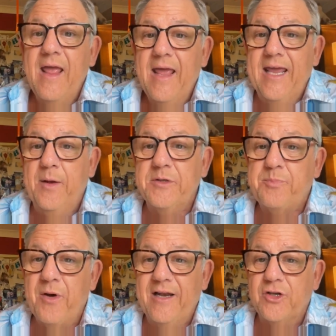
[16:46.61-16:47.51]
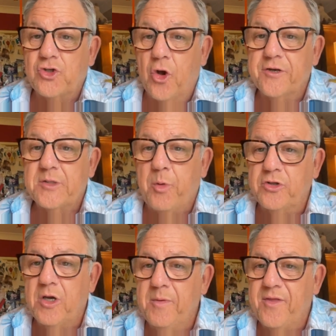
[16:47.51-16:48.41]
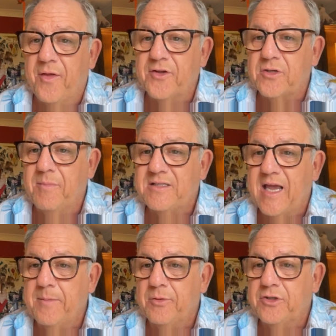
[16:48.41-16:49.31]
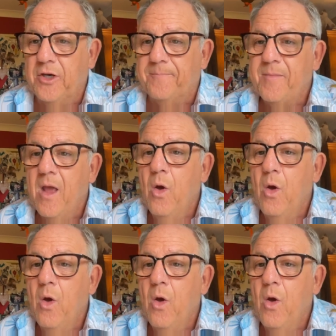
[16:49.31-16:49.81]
He was brilliant, John. Spot on with others on my table too.